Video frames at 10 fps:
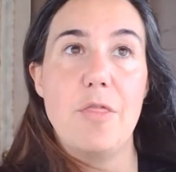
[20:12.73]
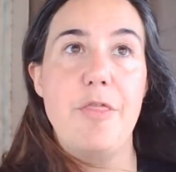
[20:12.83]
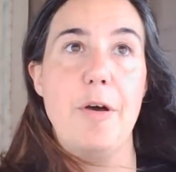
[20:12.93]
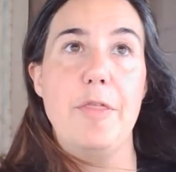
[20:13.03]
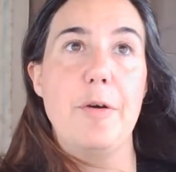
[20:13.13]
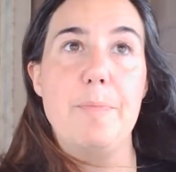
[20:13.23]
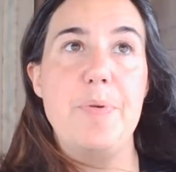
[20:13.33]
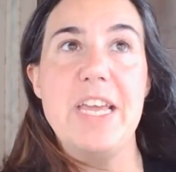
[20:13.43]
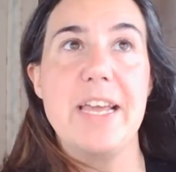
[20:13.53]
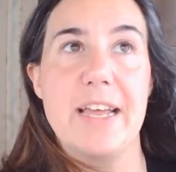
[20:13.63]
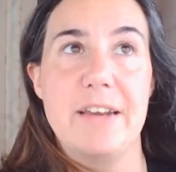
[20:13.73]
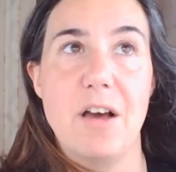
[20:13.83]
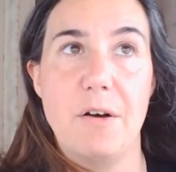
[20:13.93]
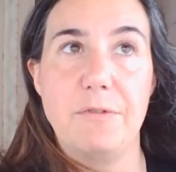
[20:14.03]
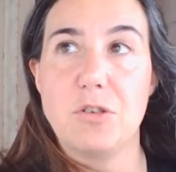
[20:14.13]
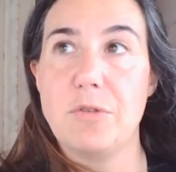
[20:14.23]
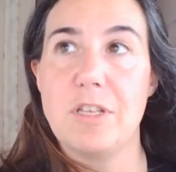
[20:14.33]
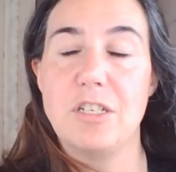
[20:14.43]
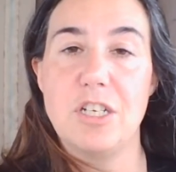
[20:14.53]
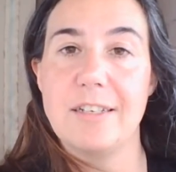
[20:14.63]
the beacon of truth
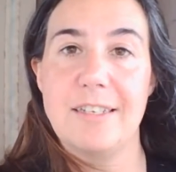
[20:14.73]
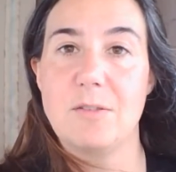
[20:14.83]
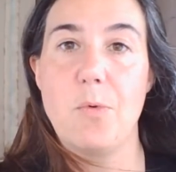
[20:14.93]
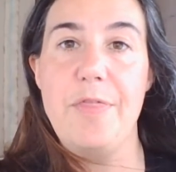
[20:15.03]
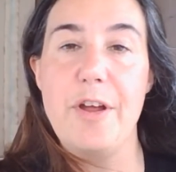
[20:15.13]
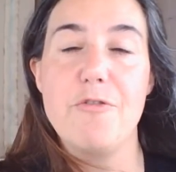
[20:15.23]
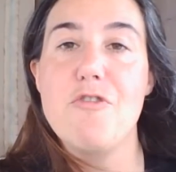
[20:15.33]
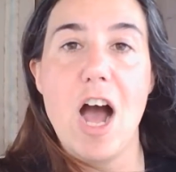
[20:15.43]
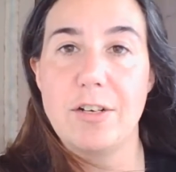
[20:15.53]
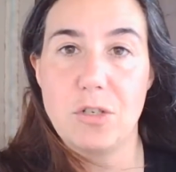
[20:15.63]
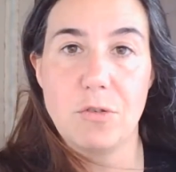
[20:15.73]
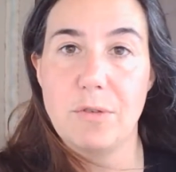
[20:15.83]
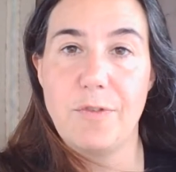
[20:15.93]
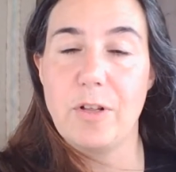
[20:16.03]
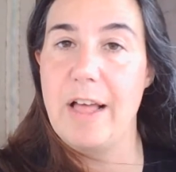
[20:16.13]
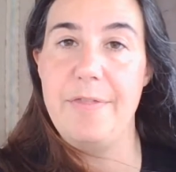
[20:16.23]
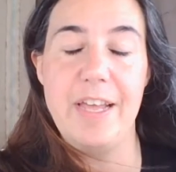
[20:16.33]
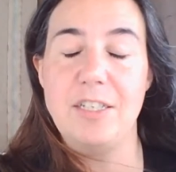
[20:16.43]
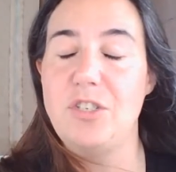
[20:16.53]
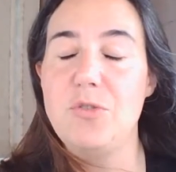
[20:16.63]
and justice when they're not truthful and
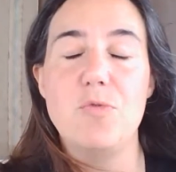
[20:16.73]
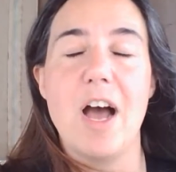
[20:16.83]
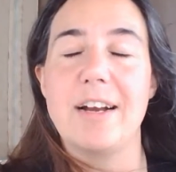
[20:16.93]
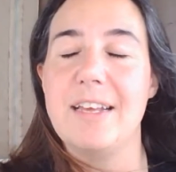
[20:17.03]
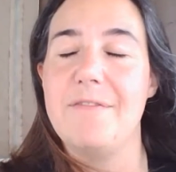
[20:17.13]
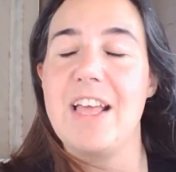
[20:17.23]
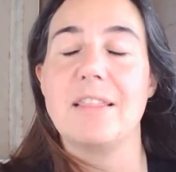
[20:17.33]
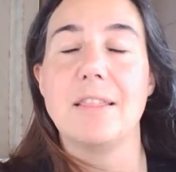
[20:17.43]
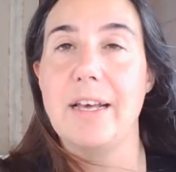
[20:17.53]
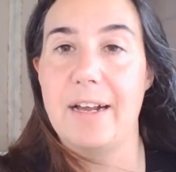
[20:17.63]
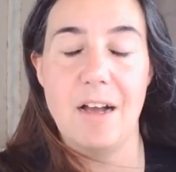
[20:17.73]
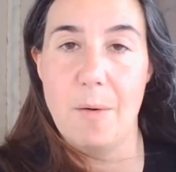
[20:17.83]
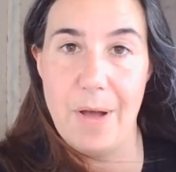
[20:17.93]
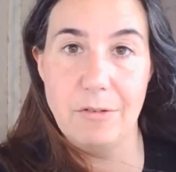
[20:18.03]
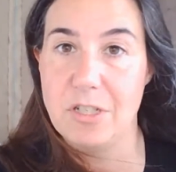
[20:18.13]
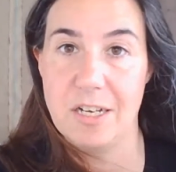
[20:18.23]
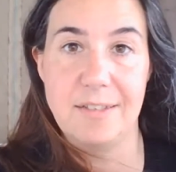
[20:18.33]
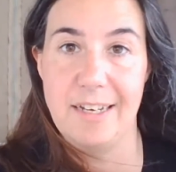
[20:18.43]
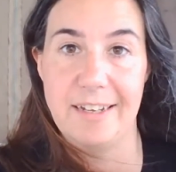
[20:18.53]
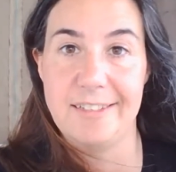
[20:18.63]
they do not give a lick about
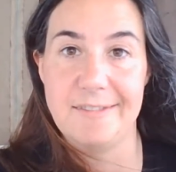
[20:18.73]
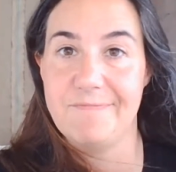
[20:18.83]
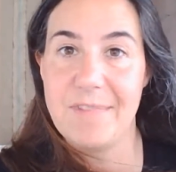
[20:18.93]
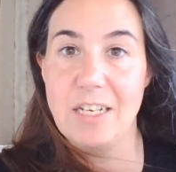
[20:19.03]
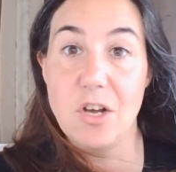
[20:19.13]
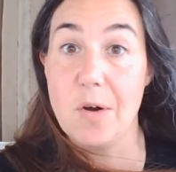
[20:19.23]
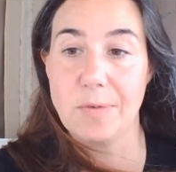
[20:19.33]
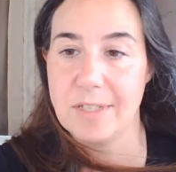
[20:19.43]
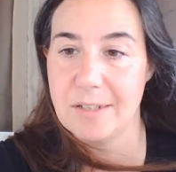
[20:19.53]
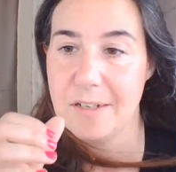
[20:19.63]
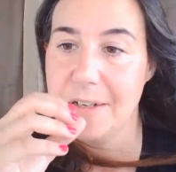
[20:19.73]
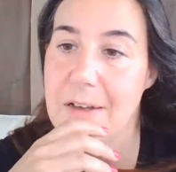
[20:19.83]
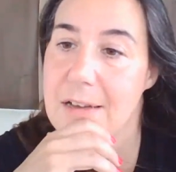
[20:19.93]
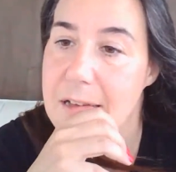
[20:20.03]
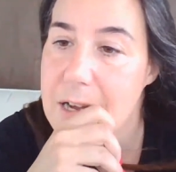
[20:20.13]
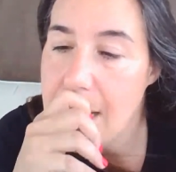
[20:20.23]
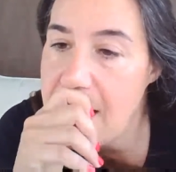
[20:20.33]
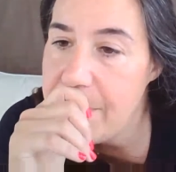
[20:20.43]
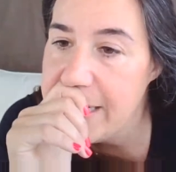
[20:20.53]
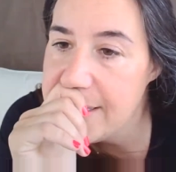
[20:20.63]
justice. They don't.
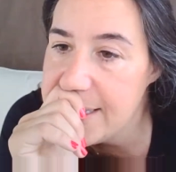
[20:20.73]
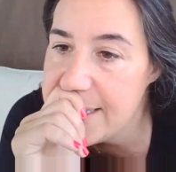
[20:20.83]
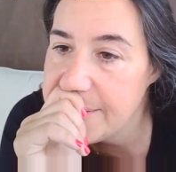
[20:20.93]
Comments.